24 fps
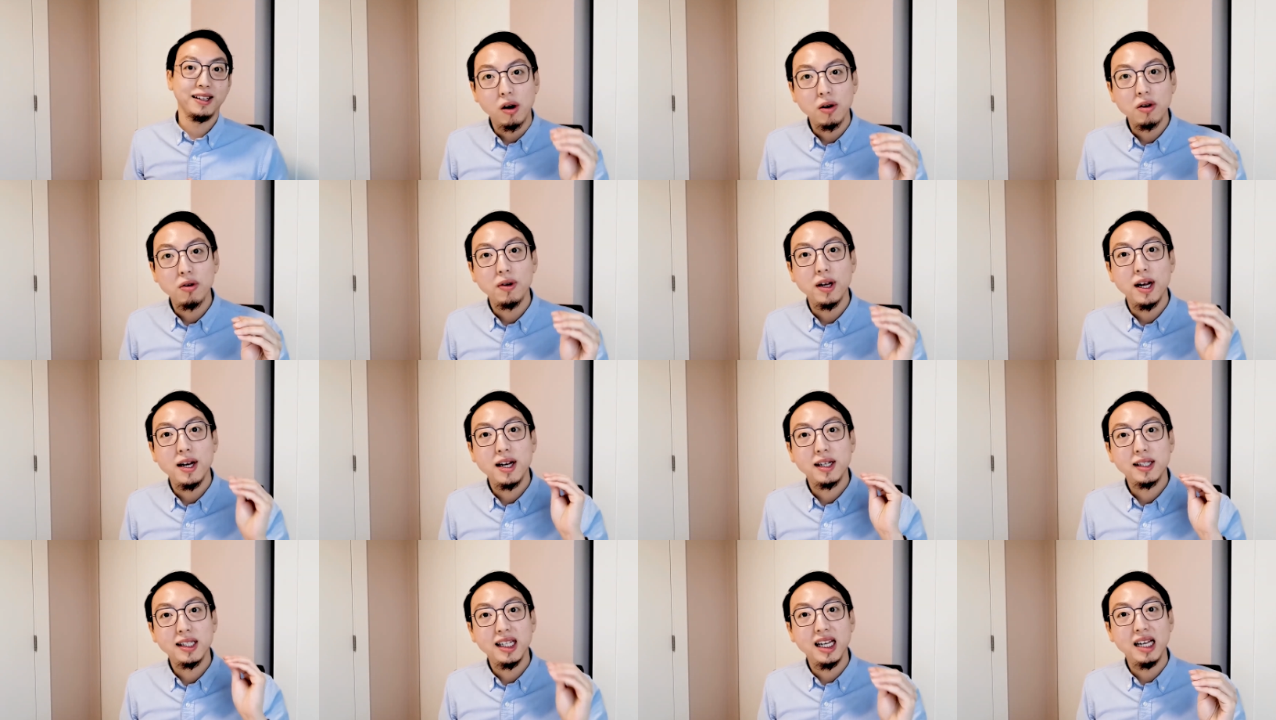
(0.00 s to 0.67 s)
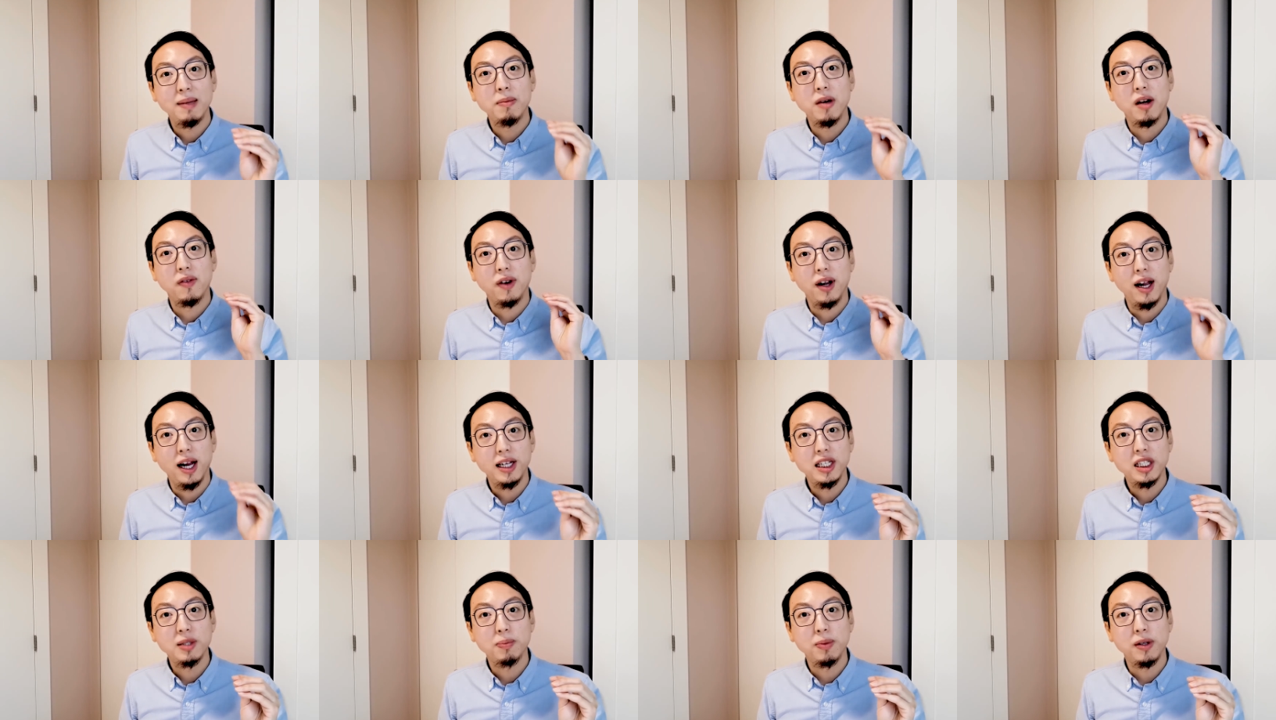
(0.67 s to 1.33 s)
Ronald and a team of
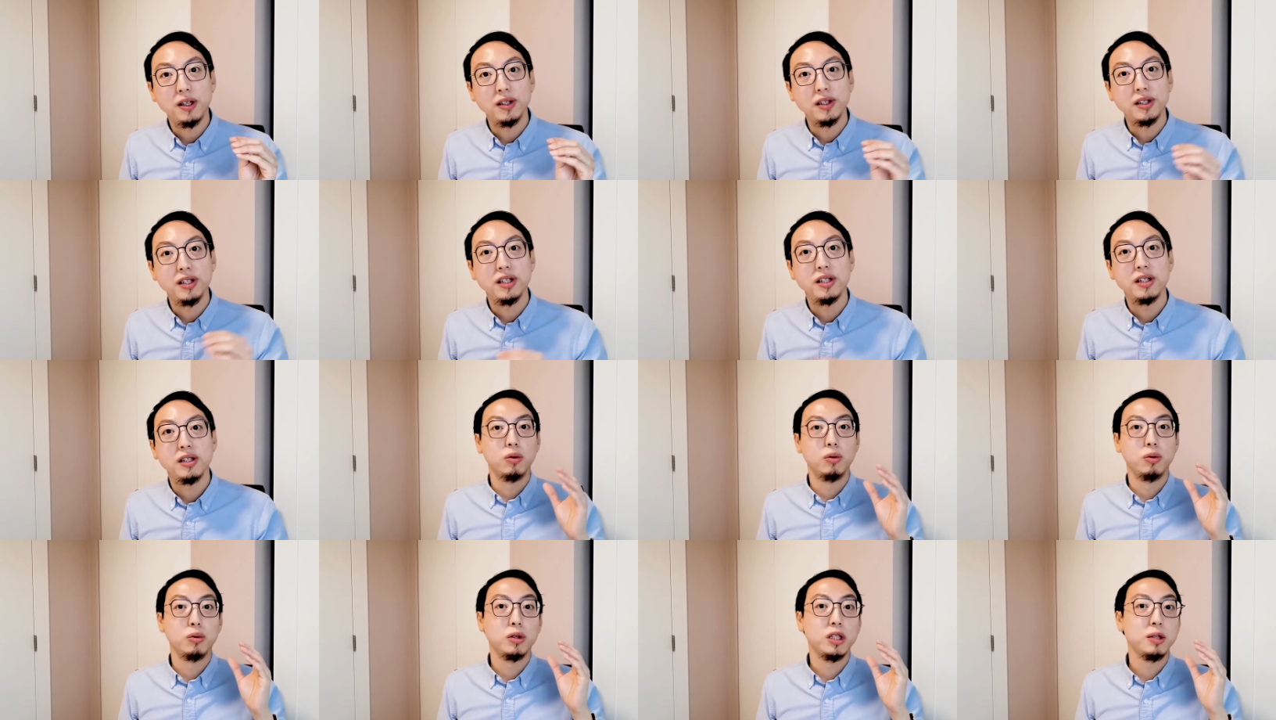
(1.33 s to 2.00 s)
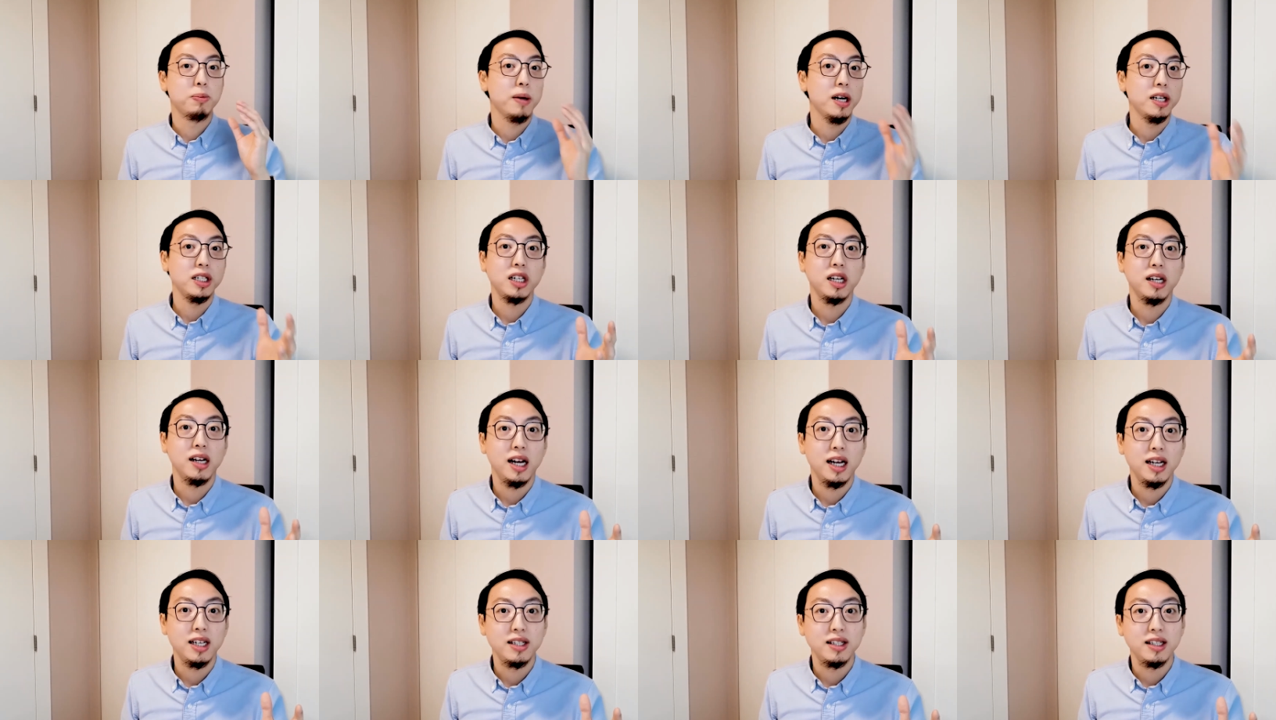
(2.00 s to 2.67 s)
experts who
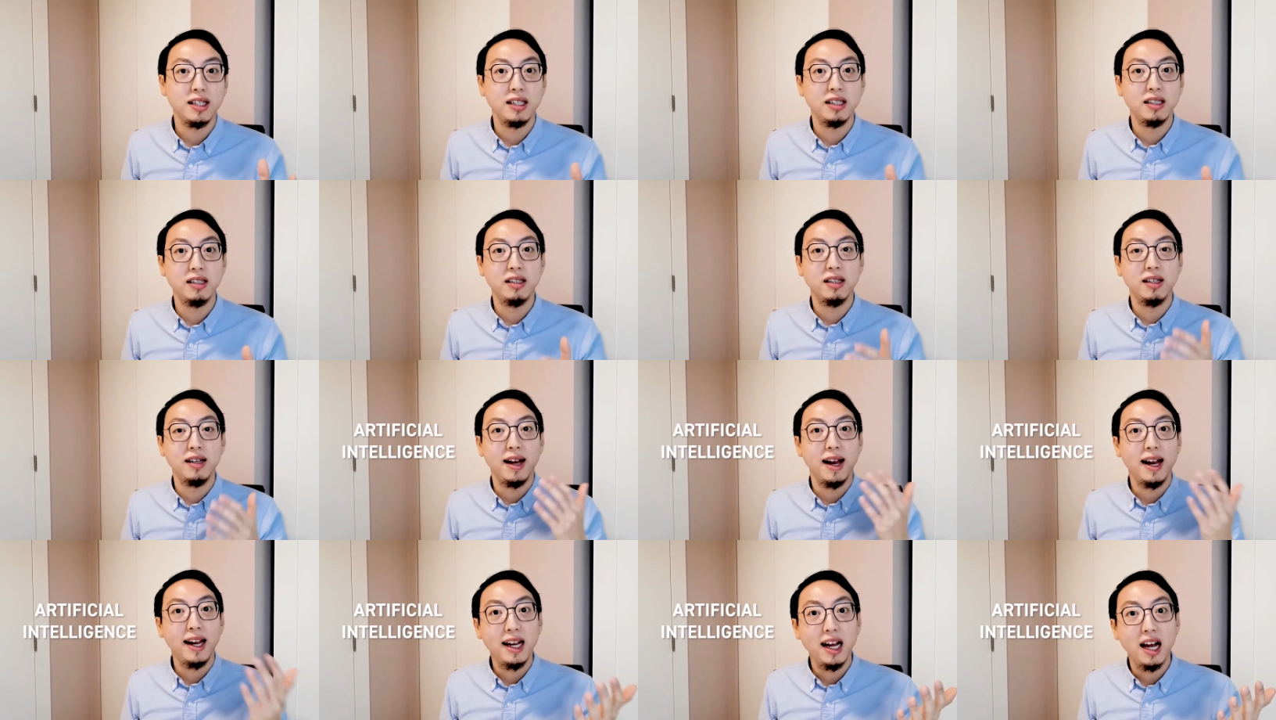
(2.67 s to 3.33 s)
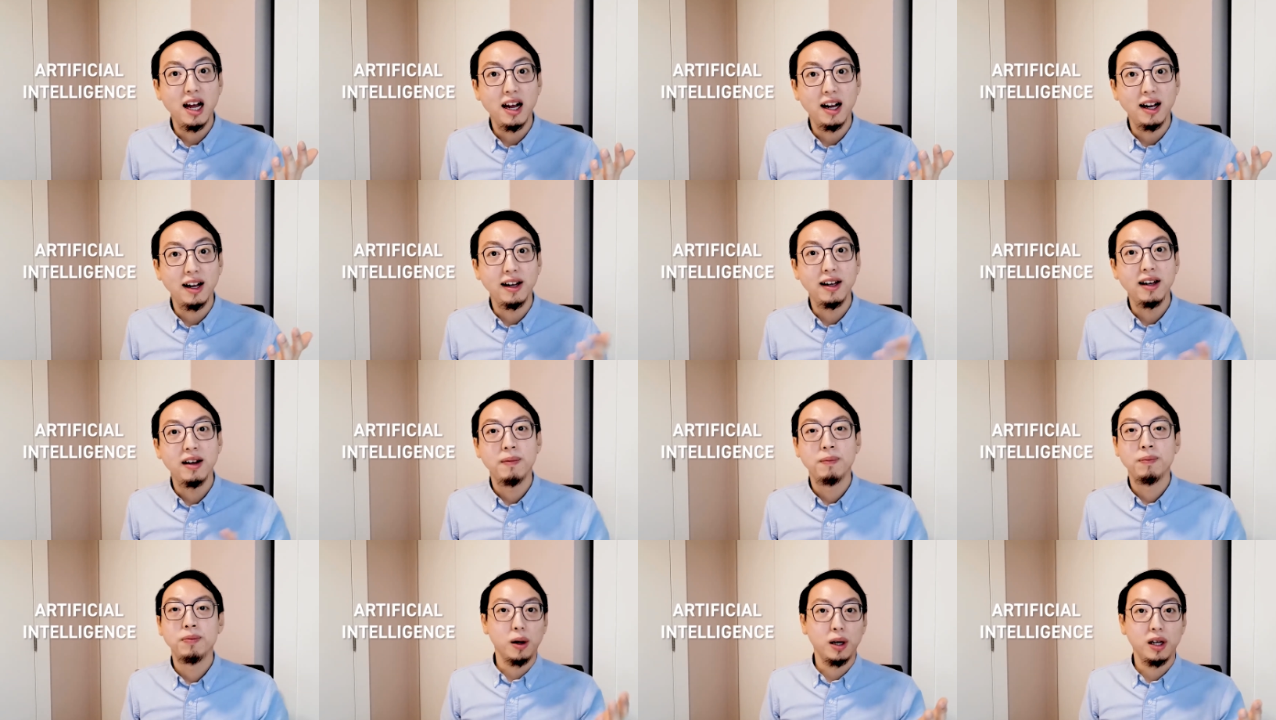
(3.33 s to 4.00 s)
specialize in A
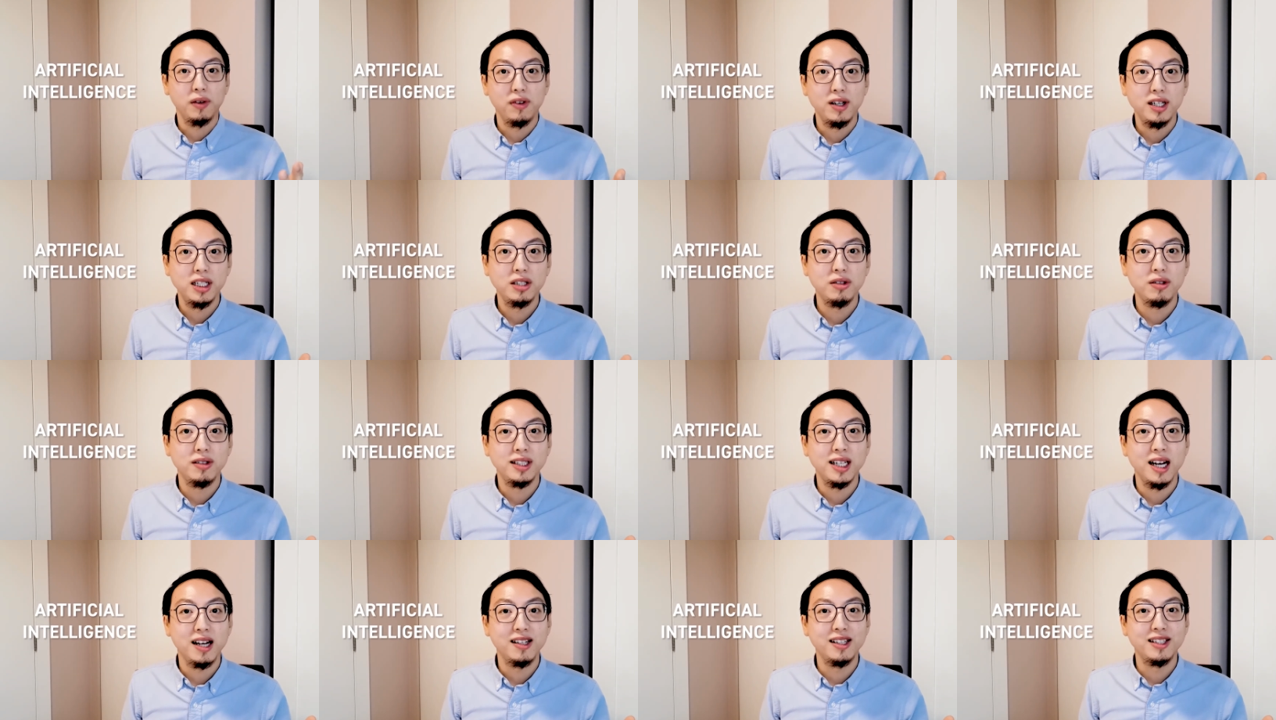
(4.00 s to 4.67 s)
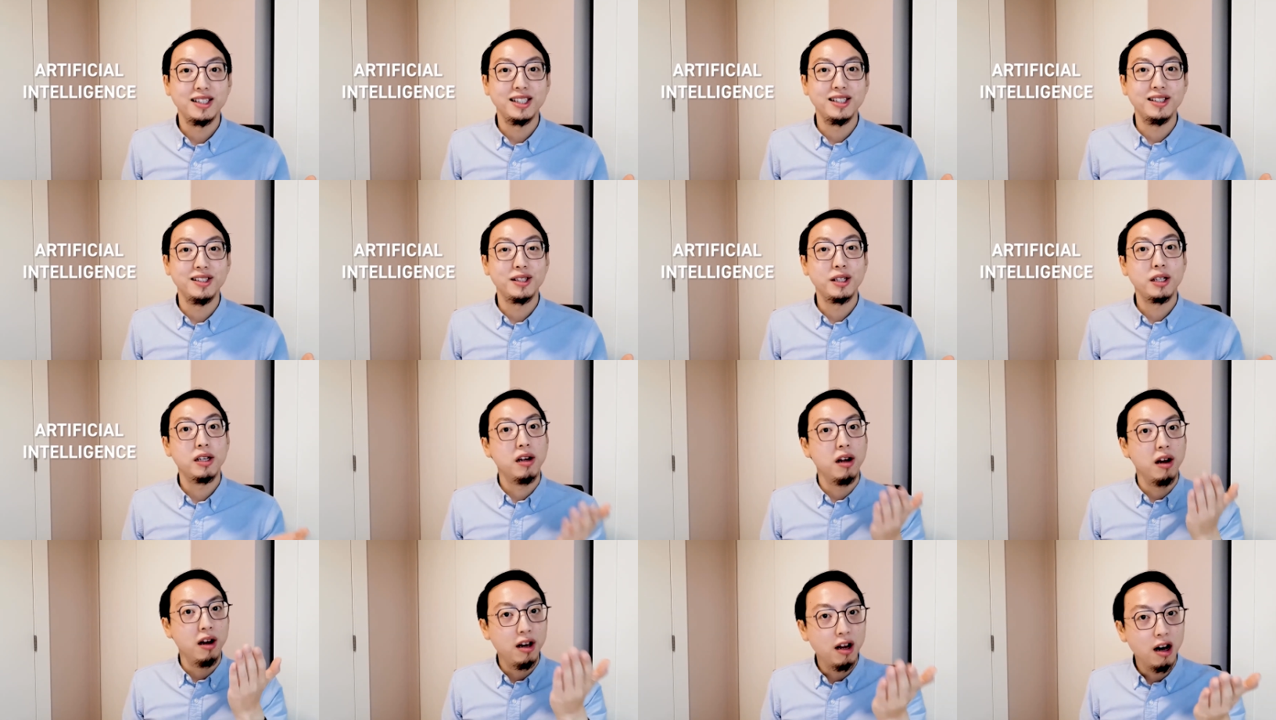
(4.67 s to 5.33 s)
I, artificial
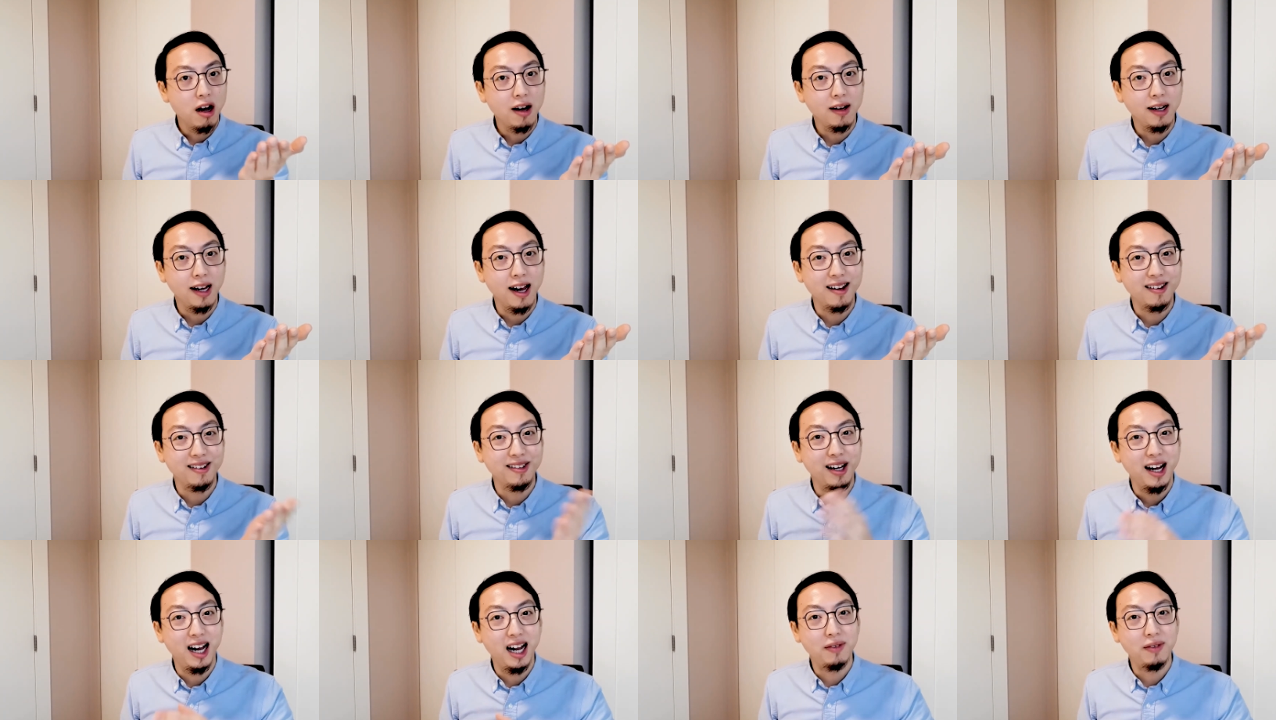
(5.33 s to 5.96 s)
intelligence, not Alan